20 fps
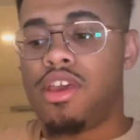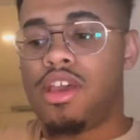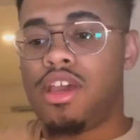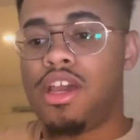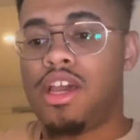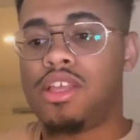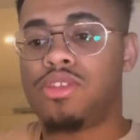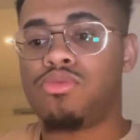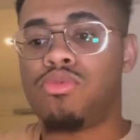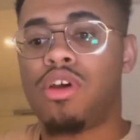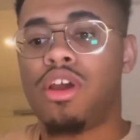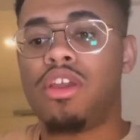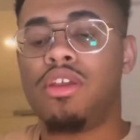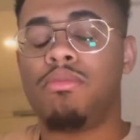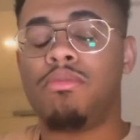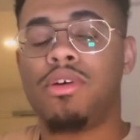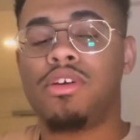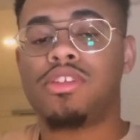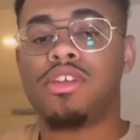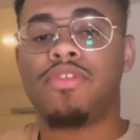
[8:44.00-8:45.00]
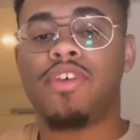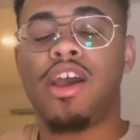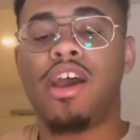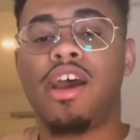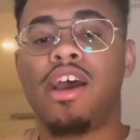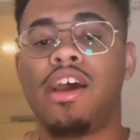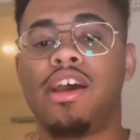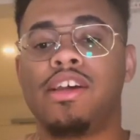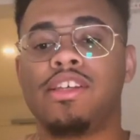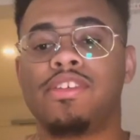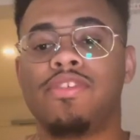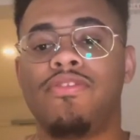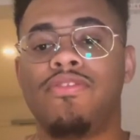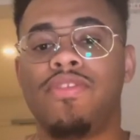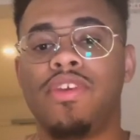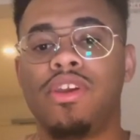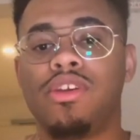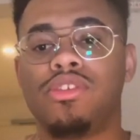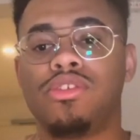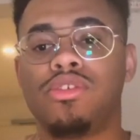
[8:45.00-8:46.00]
Hence why he must have asked
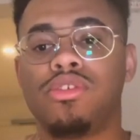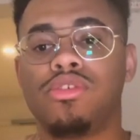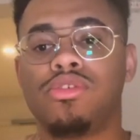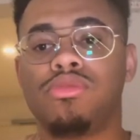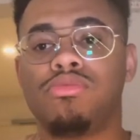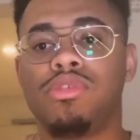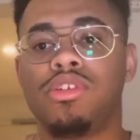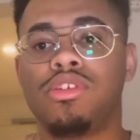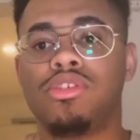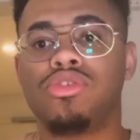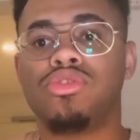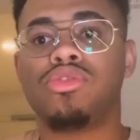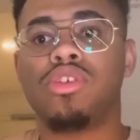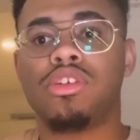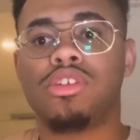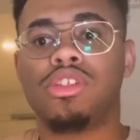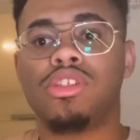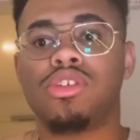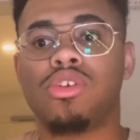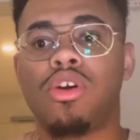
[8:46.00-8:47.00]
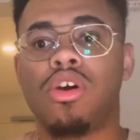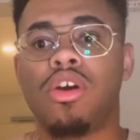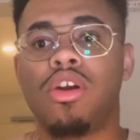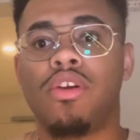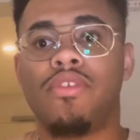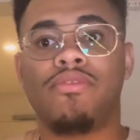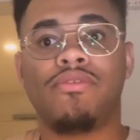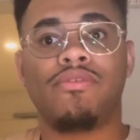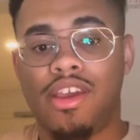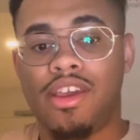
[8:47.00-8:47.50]
Victor to reconstruct his car.